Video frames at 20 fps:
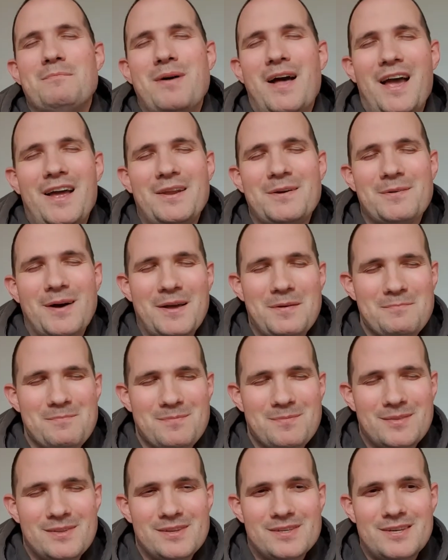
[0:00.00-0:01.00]
Anyway,
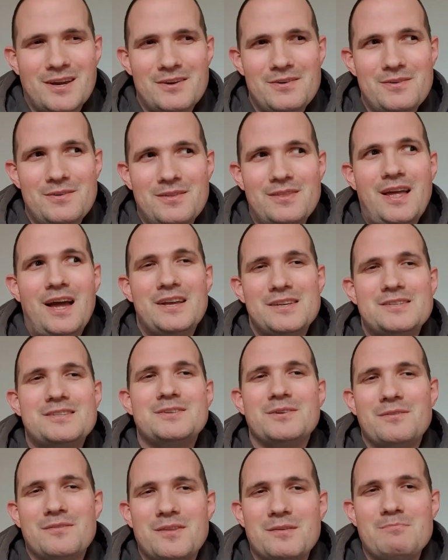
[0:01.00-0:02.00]
so that's
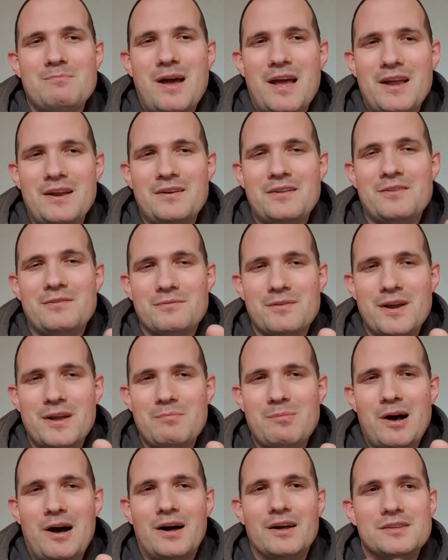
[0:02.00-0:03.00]
sort of the main three
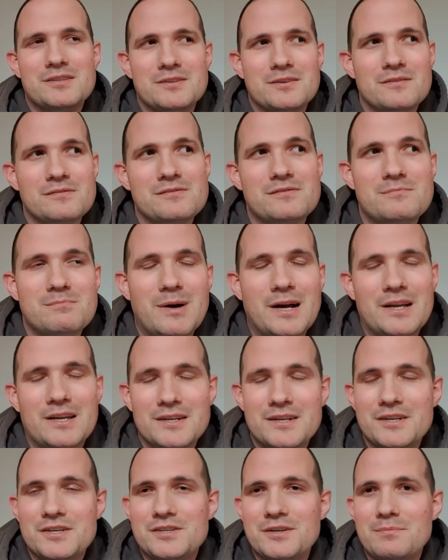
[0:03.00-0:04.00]
parts of my
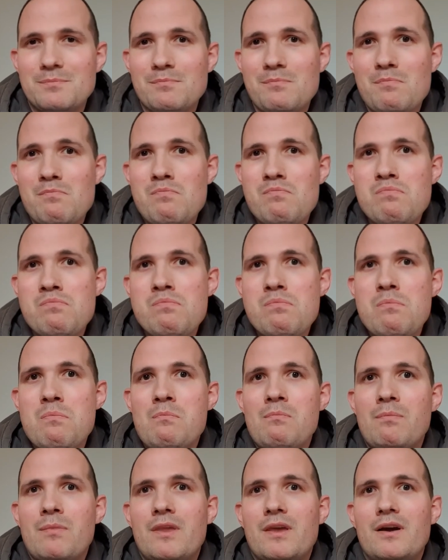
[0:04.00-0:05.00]
condition.
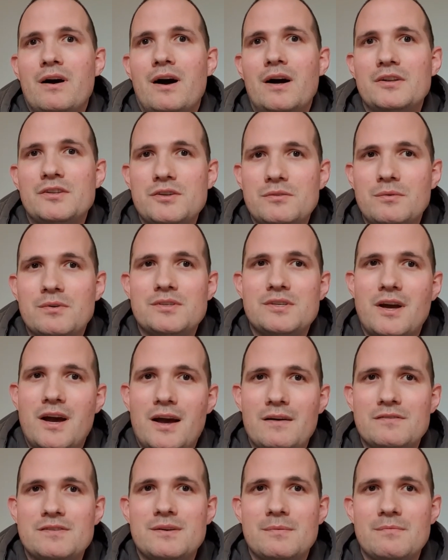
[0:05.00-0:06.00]
I do also
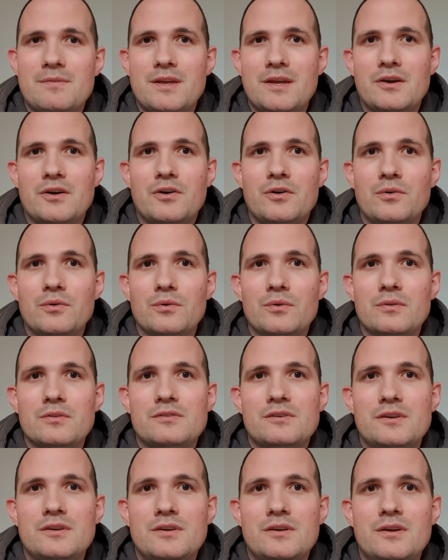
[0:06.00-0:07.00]
have something
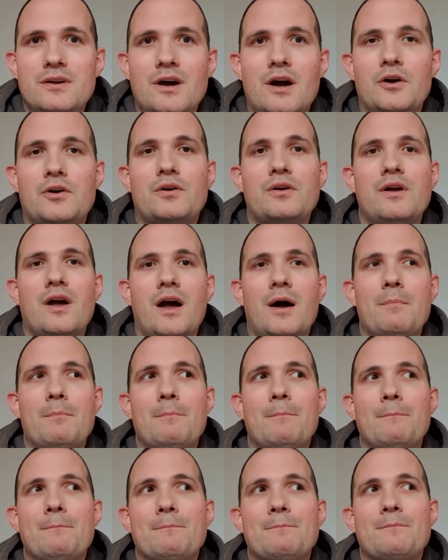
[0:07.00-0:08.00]
called
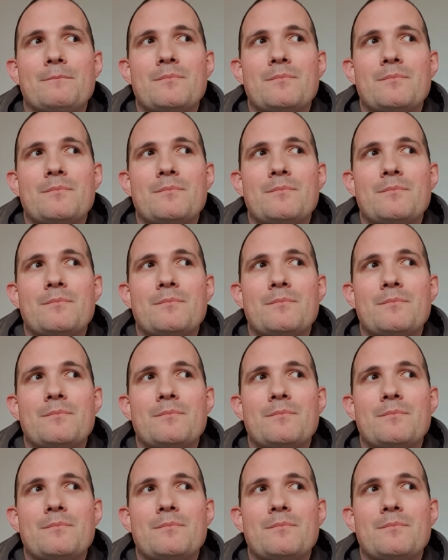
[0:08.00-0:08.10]
nystagmus.